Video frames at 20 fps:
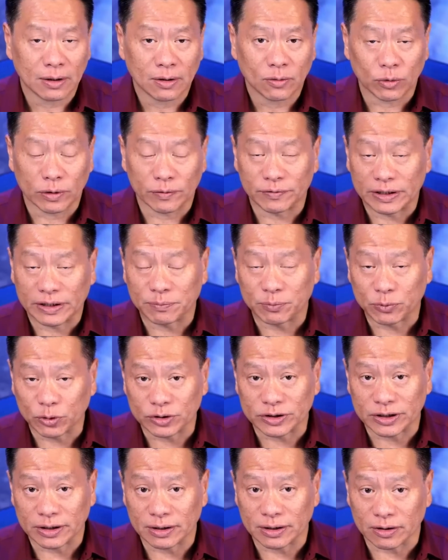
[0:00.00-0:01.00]
with deep
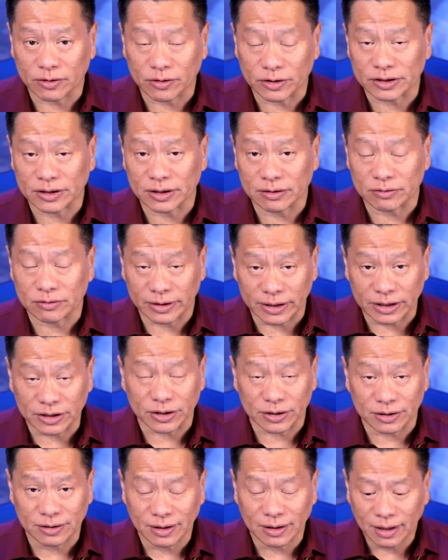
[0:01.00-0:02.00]
roots in the Christian
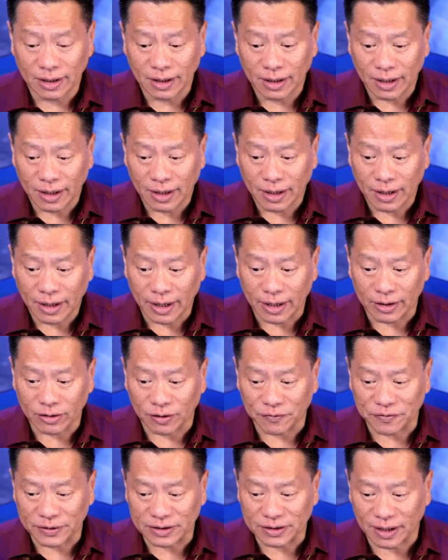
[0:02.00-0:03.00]
tradition, and
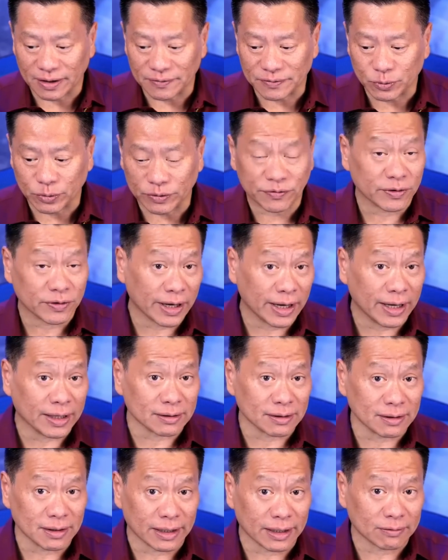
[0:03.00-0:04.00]
oftentimes we
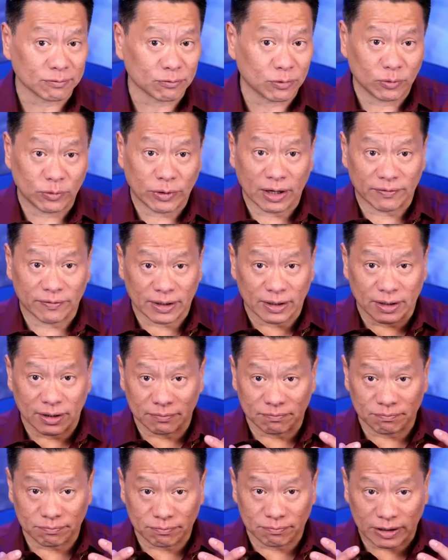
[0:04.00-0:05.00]
forget, like when we have
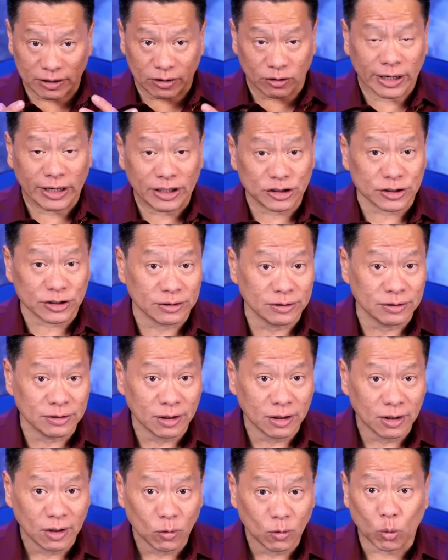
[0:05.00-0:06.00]
a an occasion,
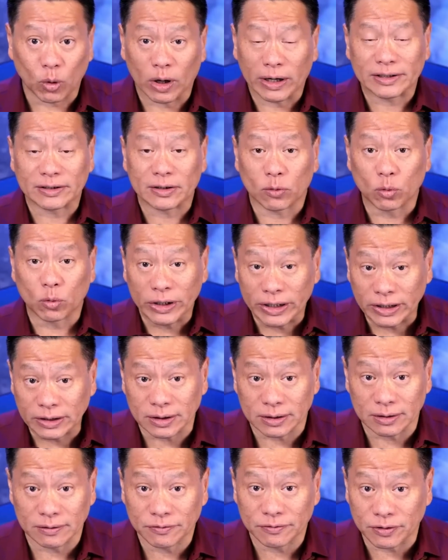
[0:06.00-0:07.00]
what is the
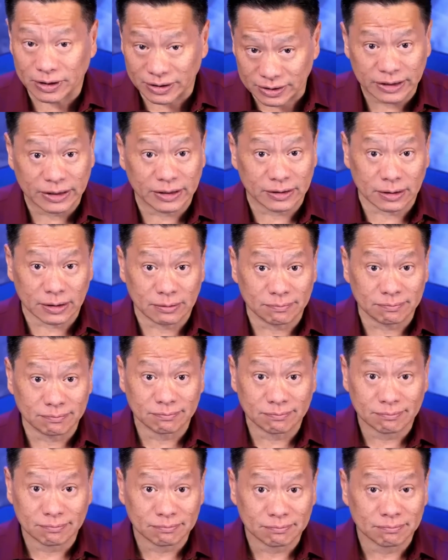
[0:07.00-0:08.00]
reason for the season?
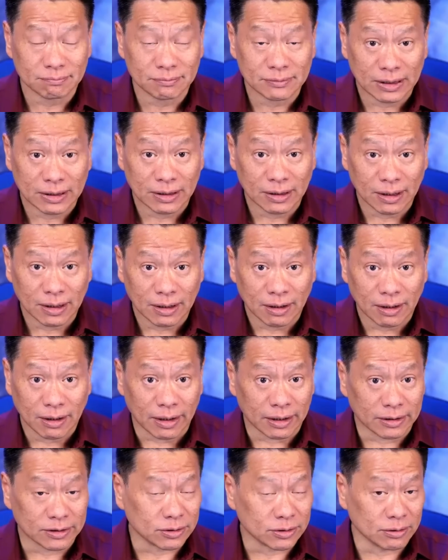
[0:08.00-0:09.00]

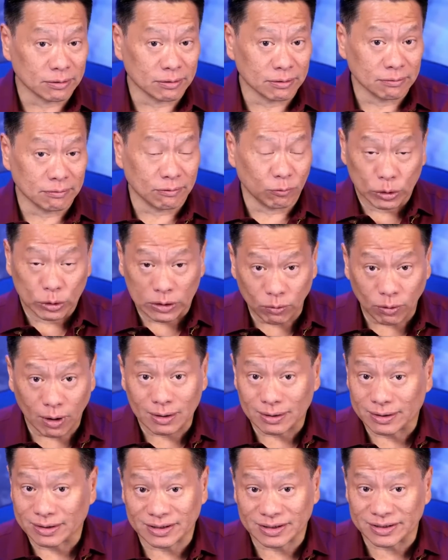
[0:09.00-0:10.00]
And so with
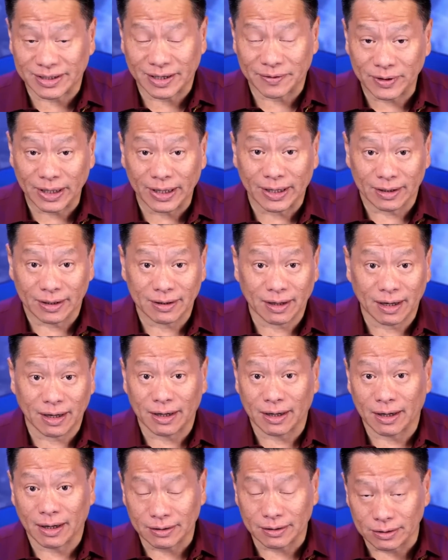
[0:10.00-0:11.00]
Diwali, it's the same thing.
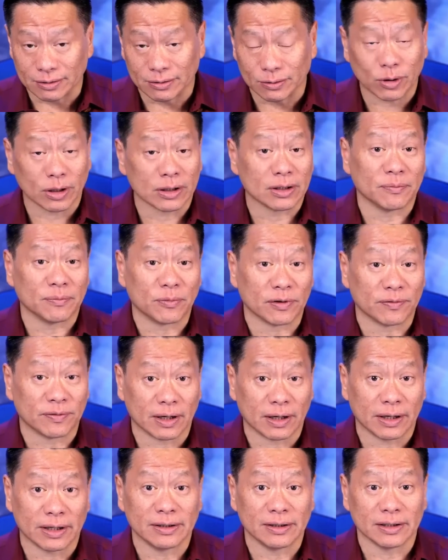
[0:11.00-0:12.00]
I, I know quite a number of
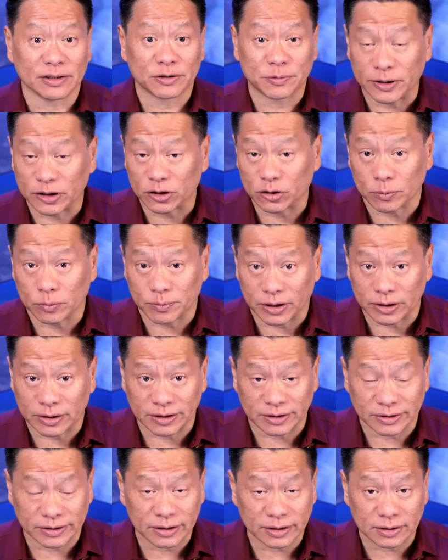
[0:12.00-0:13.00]
our Indian spiritual
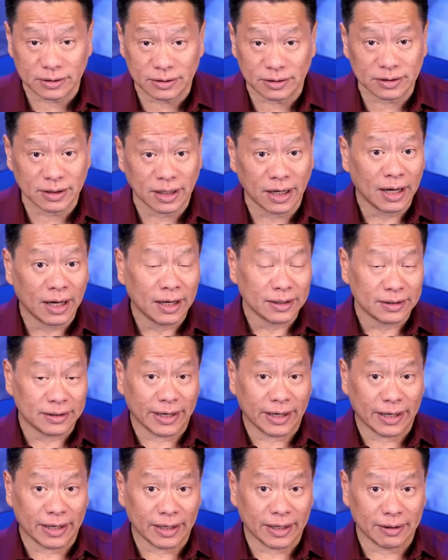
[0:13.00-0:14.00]
brothers and sisters.
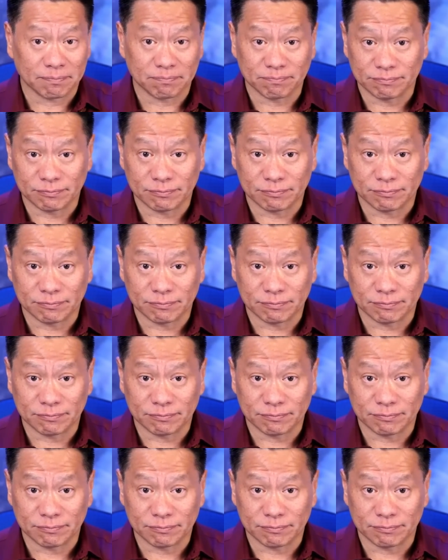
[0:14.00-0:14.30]
They